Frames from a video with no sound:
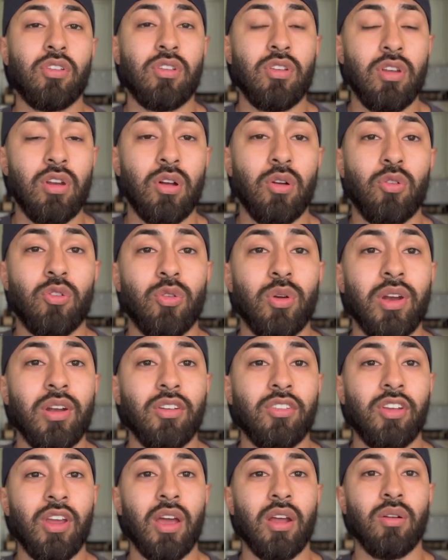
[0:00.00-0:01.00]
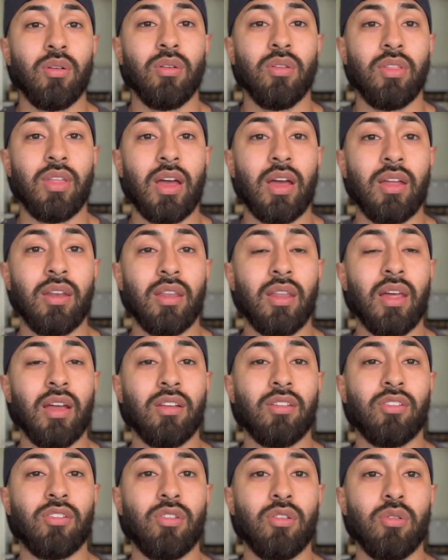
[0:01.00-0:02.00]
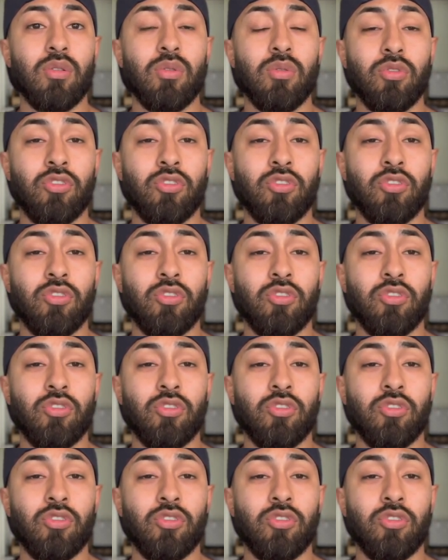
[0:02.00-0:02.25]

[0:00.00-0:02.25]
you know, create a channel that likes to